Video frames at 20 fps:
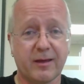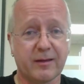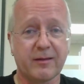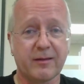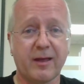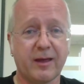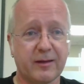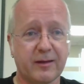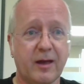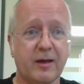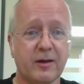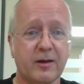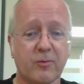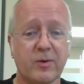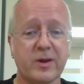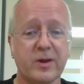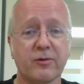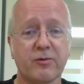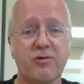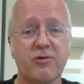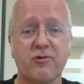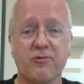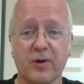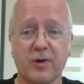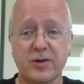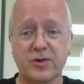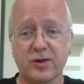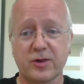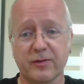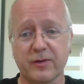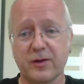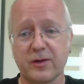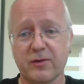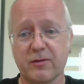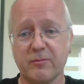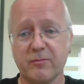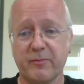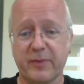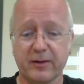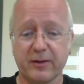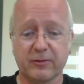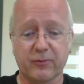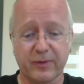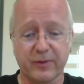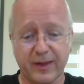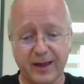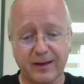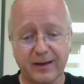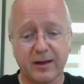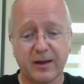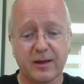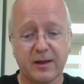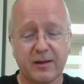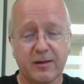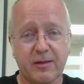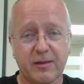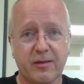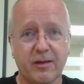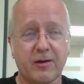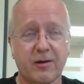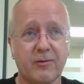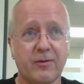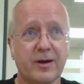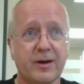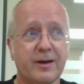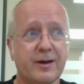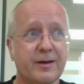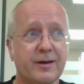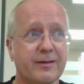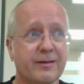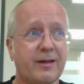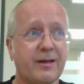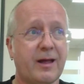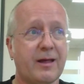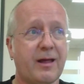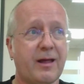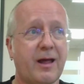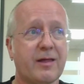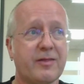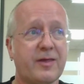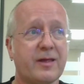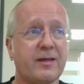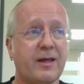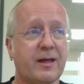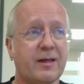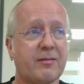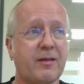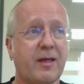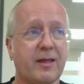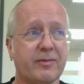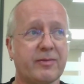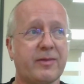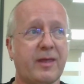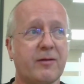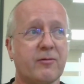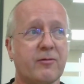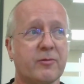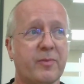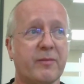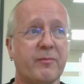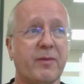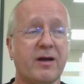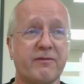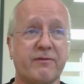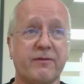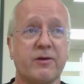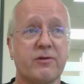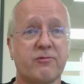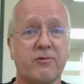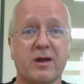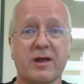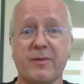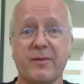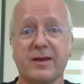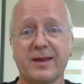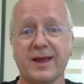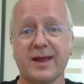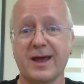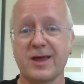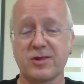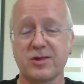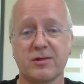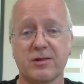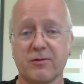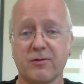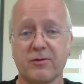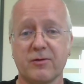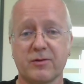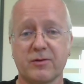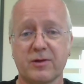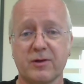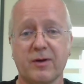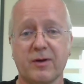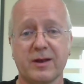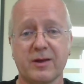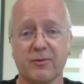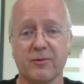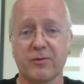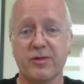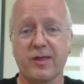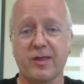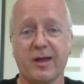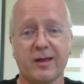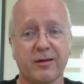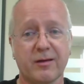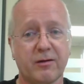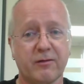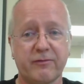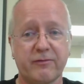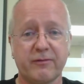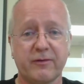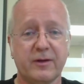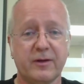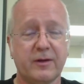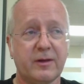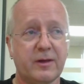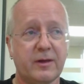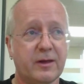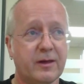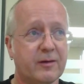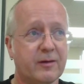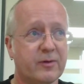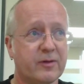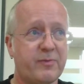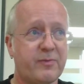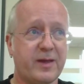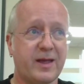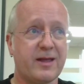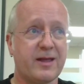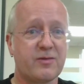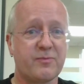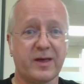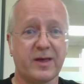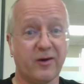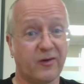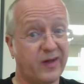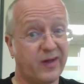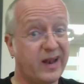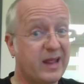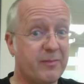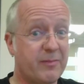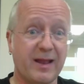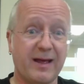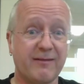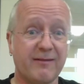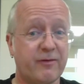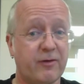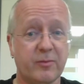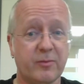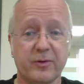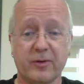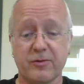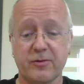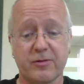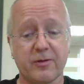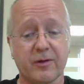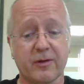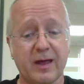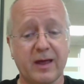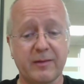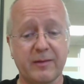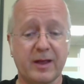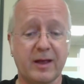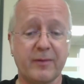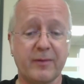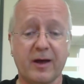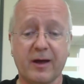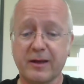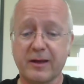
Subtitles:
and a real structure that you can build within. So I think that would be my first recommendation to anyone starting off with PHP on any platform, not just on IBM i.